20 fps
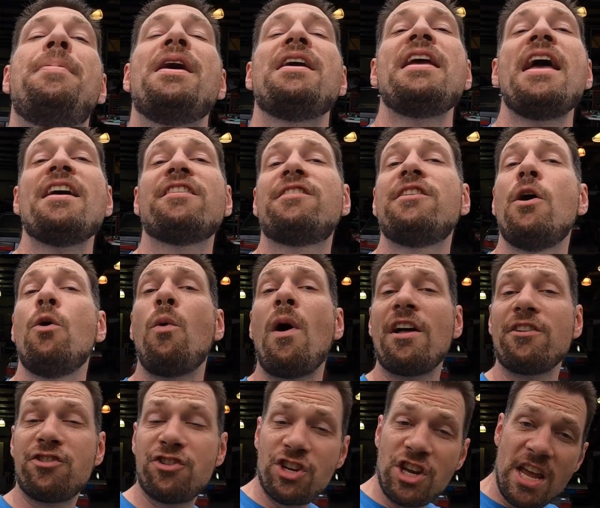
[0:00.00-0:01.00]
but yeah, so
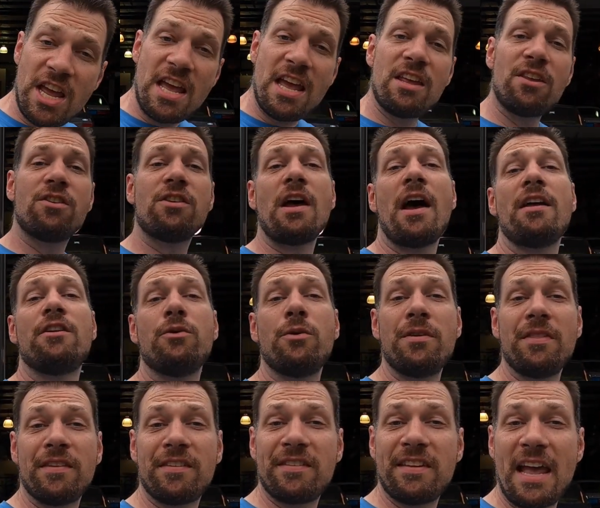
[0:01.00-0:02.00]
while she is uh,
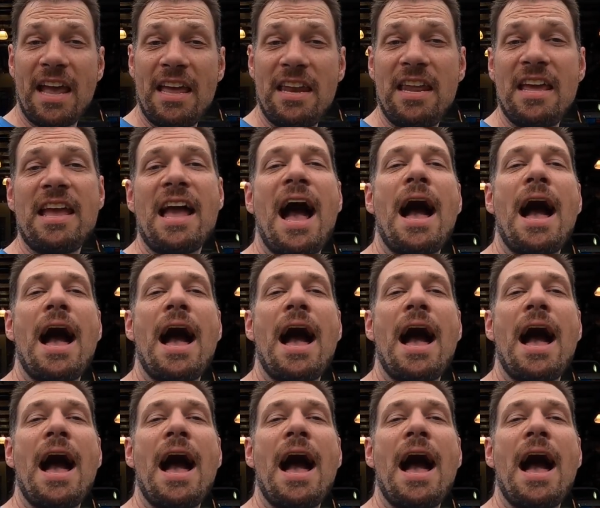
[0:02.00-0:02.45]
doing the sanding,